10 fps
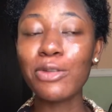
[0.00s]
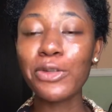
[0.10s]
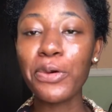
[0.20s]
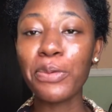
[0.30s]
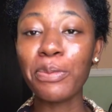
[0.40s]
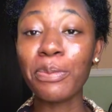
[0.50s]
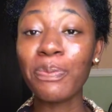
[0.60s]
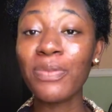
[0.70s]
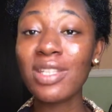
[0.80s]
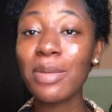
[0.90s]
Some
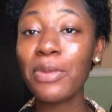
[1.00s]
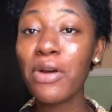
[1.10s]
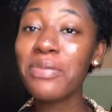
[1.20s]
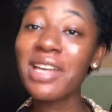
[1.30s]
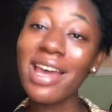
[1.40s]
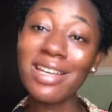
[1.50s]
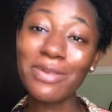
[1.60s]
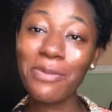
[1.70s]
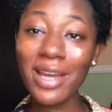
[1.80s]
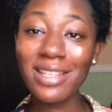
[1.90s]
symptoms are
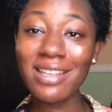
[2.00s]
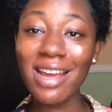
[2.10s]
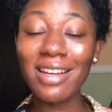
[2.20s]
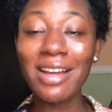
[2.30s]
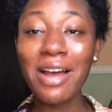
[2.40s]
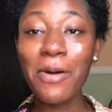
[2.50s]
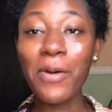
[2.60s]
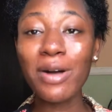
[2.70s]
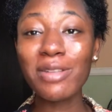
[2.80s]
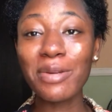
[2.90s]
expected,
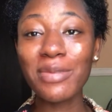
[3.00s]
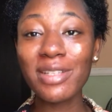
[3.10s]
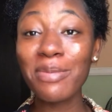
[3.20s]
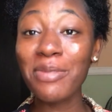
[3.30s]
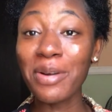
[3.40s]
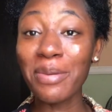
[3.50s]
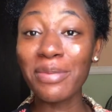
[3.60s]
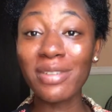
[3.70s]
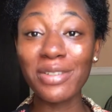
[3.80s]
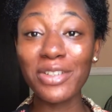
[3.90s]
or some
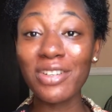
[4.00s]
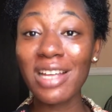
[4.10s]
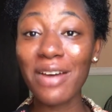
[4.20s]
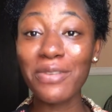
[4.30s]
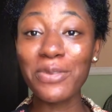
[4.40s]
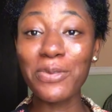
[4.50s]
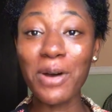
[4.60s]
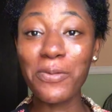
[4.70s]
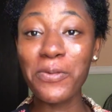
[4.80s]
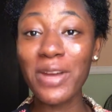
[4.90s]
symptoms you just have to
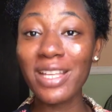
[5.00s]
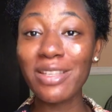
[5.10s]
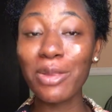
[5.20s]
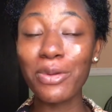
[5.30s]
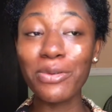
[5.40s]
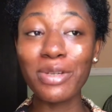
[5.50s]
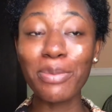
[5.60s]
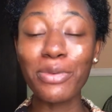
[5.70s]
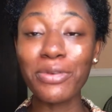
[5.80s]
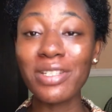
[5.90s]
wait through the
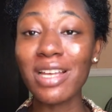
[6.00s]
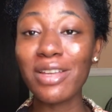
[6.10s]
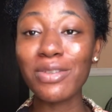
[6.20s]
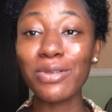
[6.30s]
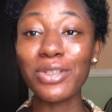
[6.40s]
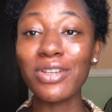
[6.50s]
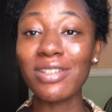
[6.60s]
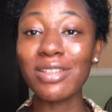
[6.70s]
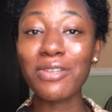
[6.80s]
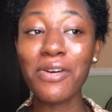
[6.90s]
process to
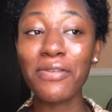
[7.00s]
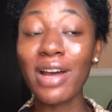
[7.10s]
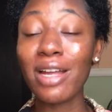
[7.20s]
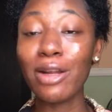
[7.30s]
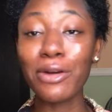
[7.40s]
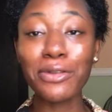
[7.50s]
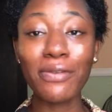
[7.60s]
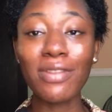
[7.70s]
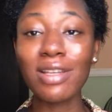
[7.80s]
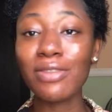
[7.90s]
just discover a lot
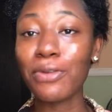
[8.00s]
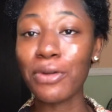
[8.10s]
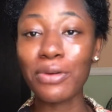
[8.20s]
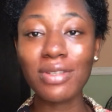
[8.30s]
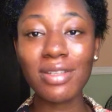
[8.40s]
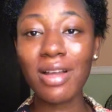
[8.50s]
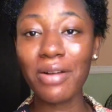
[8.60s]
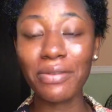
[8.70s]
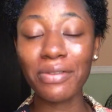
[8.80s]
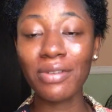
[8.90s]
of things for
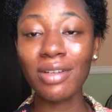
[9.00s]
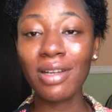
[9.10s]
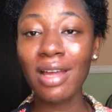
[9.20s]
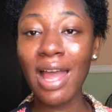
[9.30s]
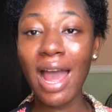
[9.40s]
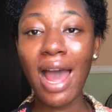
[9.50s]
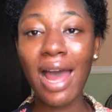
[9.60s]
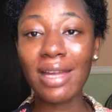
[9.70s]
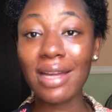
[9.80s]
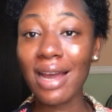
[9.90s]
yourself.
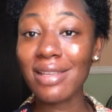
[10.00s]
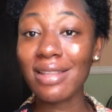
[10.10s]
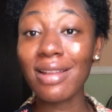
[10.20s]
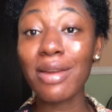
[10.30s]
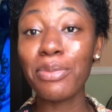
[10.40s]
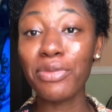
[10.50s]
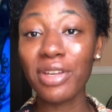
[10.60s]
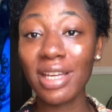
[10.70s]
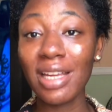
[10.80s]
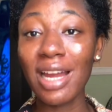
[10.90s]
And I started
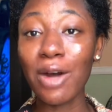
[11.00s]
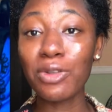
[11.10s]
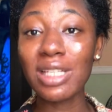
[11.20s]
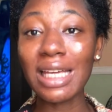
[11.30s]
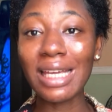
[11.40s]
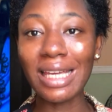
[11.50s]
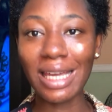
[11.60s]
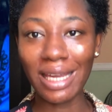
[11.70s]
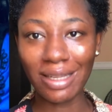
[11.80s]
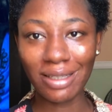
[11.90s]
breaking out
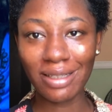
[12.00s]
again.